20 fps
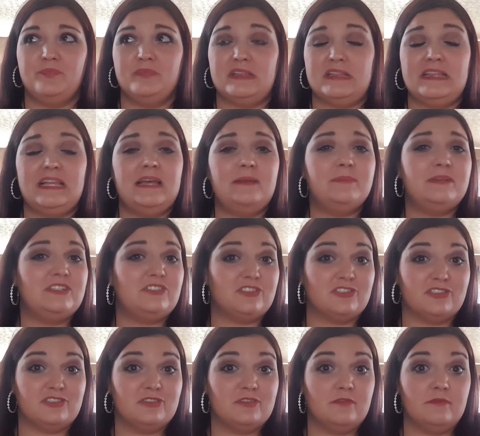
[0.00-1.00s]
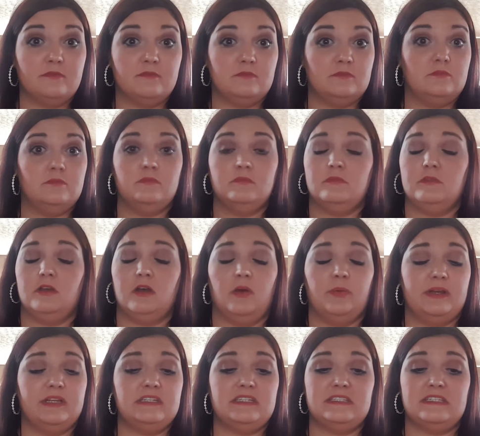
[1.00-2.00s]
Let me just go
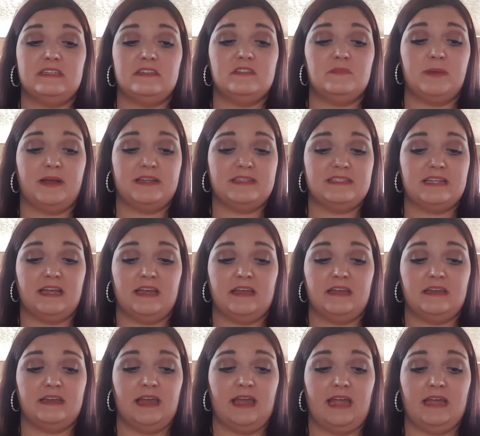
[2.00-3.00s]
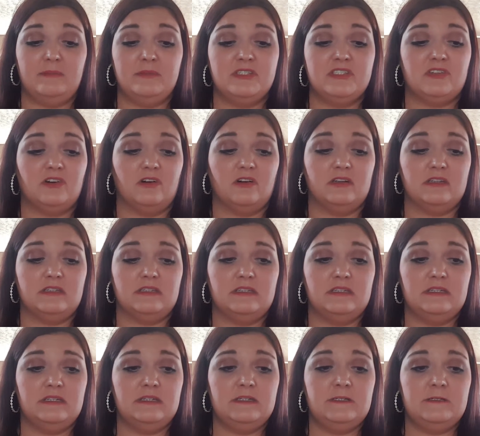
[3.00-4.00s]
into this by saying Amazon
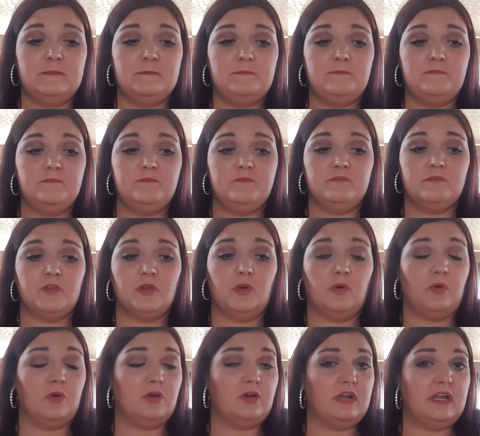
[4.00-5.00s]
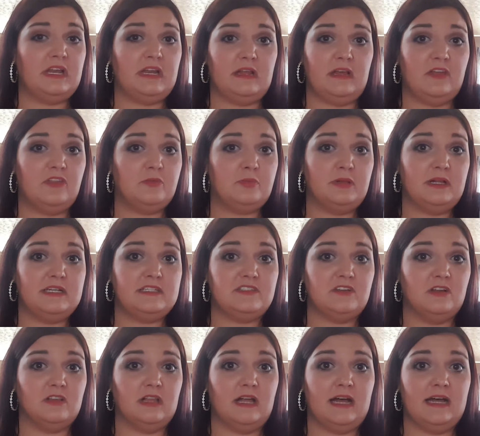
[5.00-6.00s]
or any other place
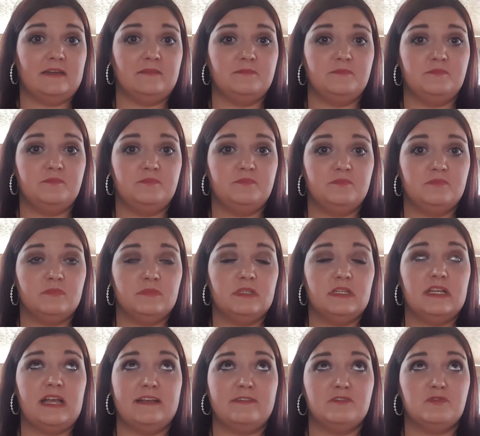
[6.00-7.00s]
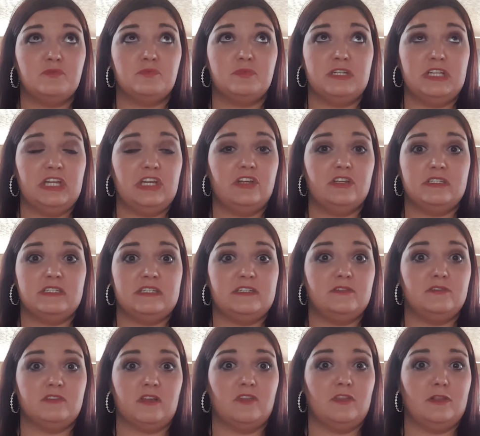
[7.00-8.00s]
online has really good
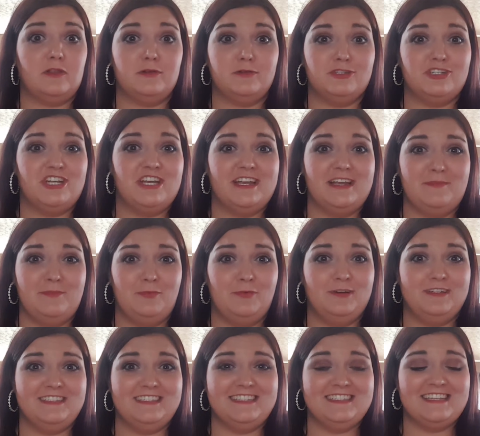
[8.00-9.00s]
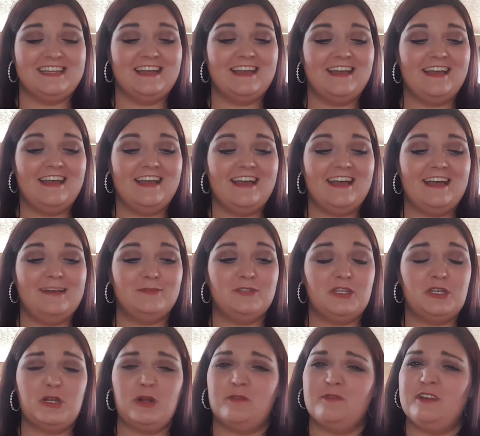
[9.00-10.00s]
deals on the little cheap ones, and so
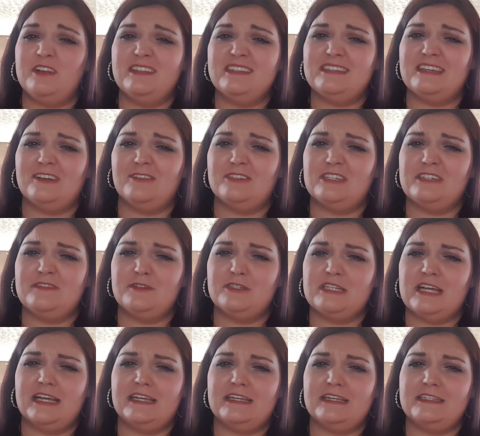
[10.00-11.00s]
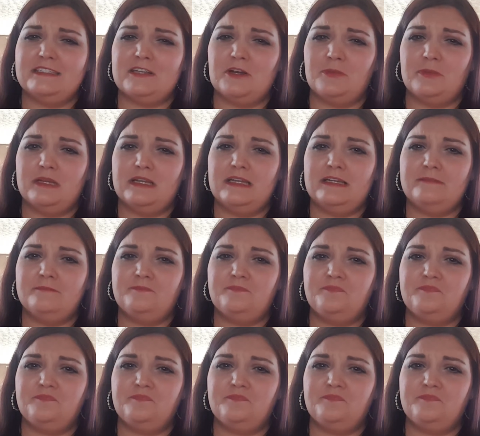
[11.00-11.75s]
you don't feel as guilty for taking so many.